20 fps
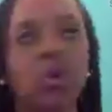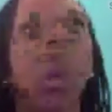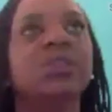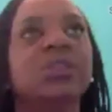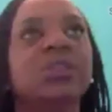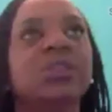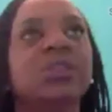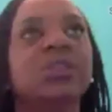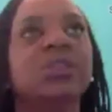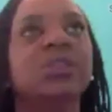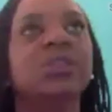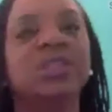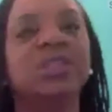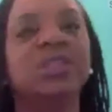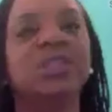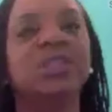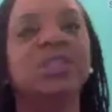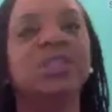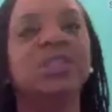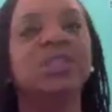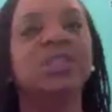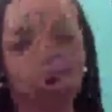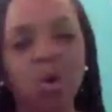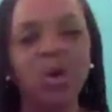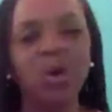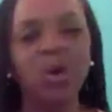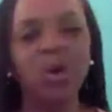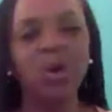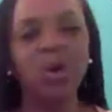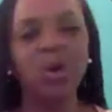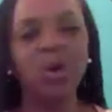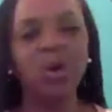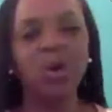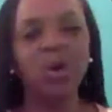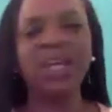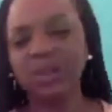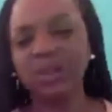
And I was dealing with the whole